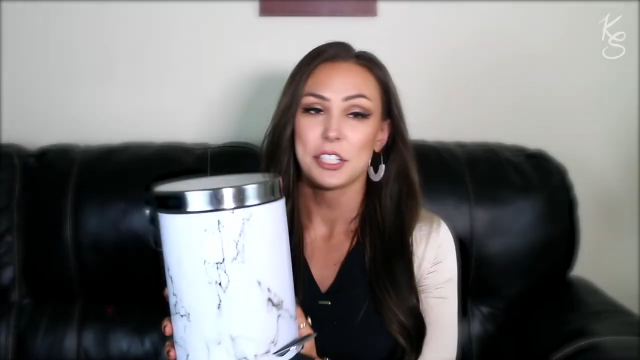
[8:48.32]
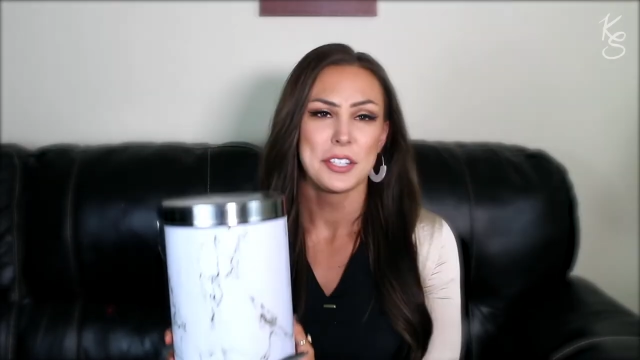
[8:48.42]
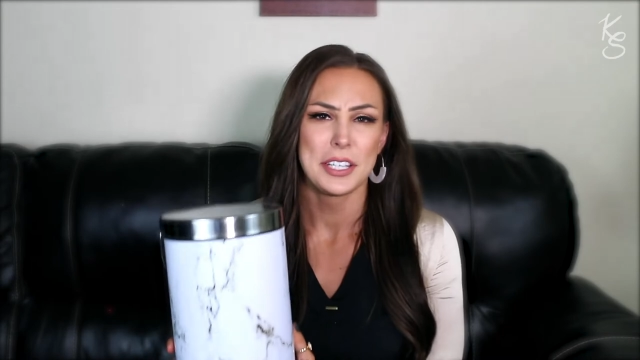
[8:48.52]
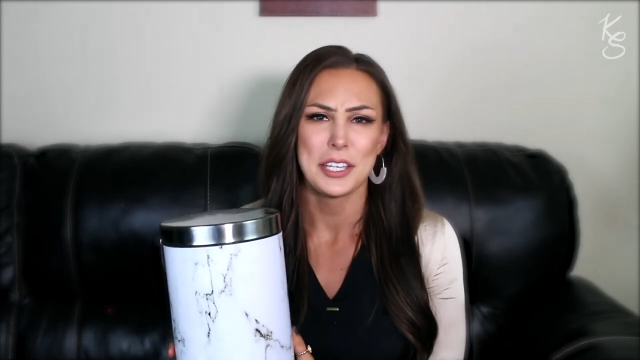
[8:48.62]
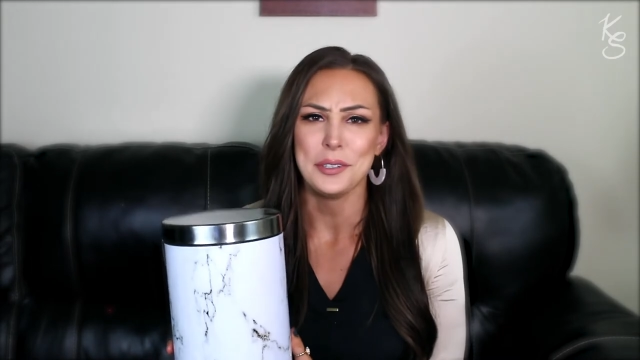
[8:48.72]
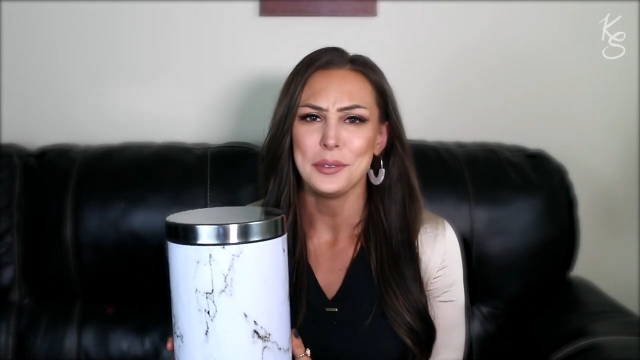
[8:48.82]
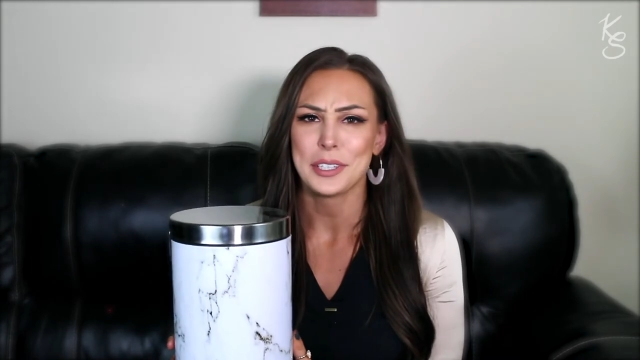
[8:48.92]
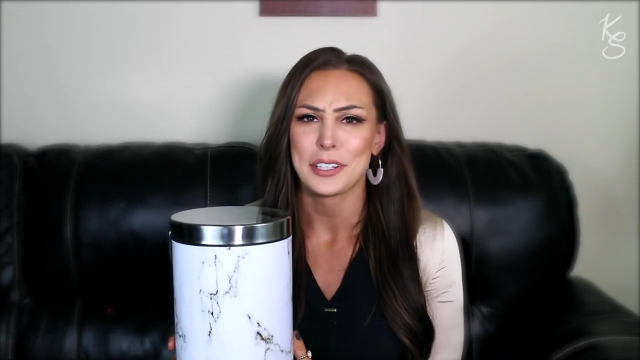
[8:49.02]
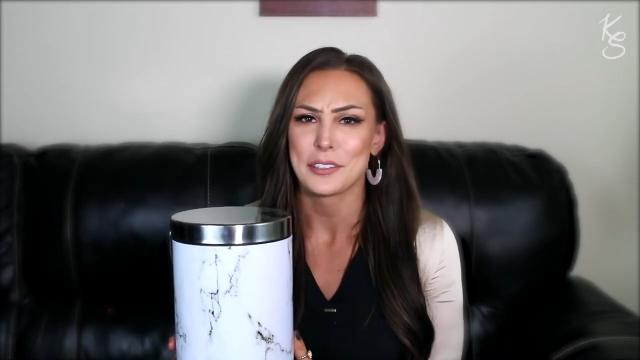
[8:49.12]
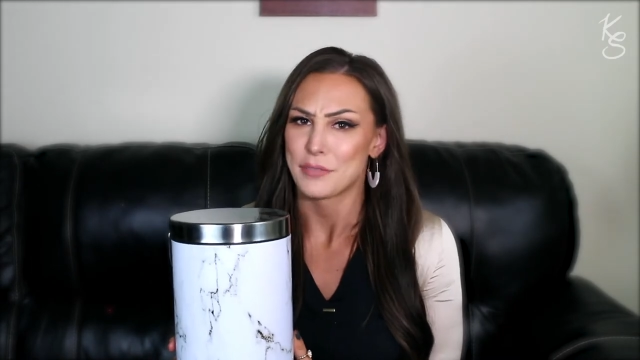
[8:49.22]
just a cute
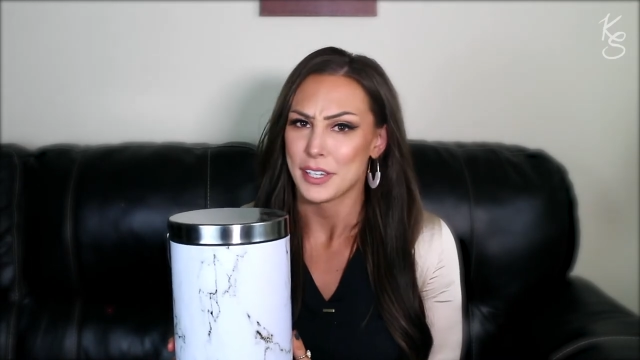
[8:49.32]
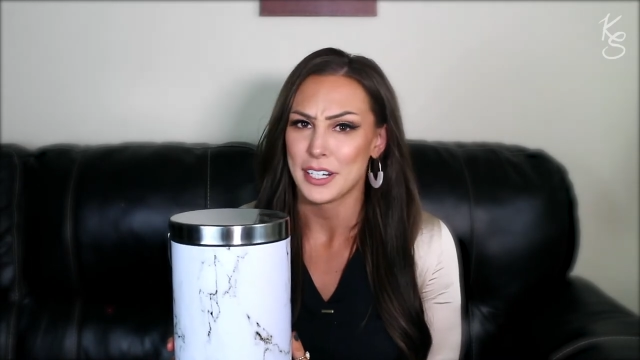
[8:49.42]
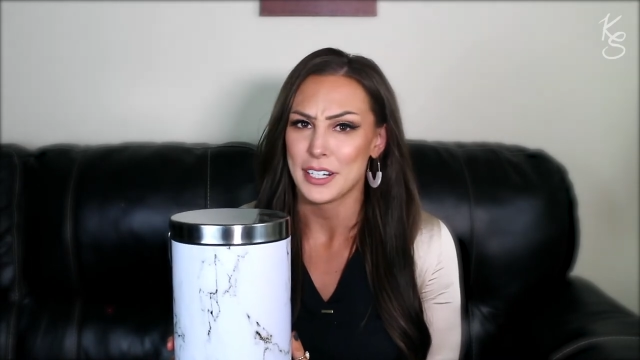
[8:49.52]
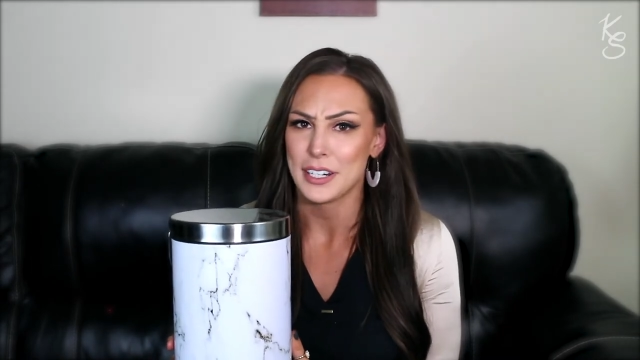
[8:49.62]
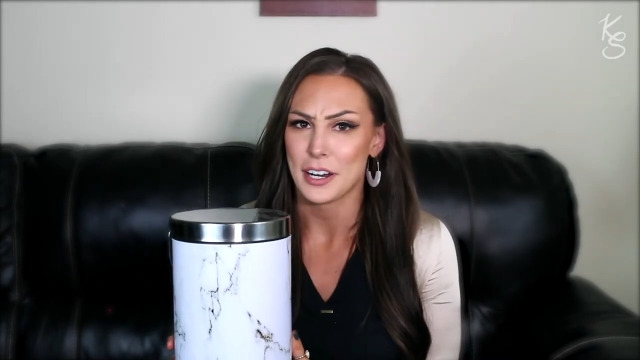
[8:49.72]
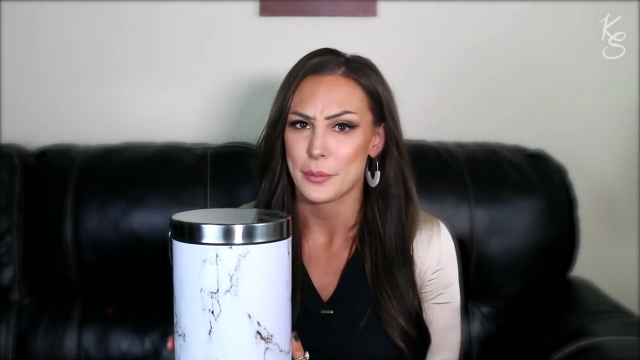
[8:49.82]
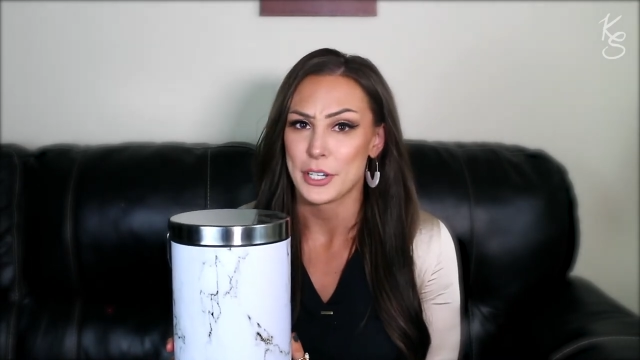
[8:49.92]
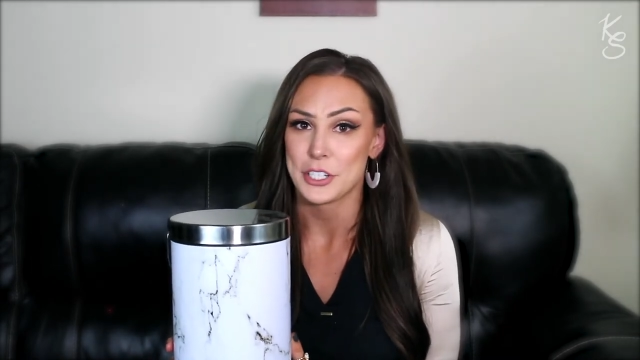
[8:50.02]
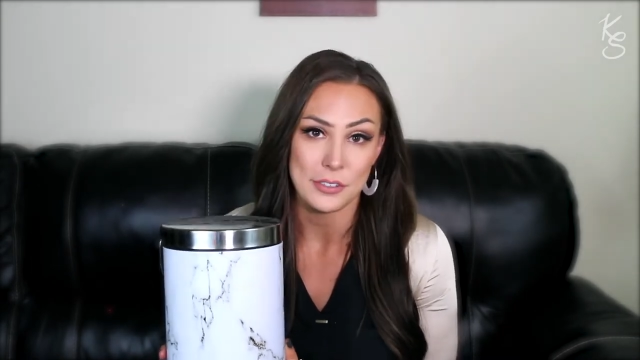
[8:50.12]
little vanity garbage.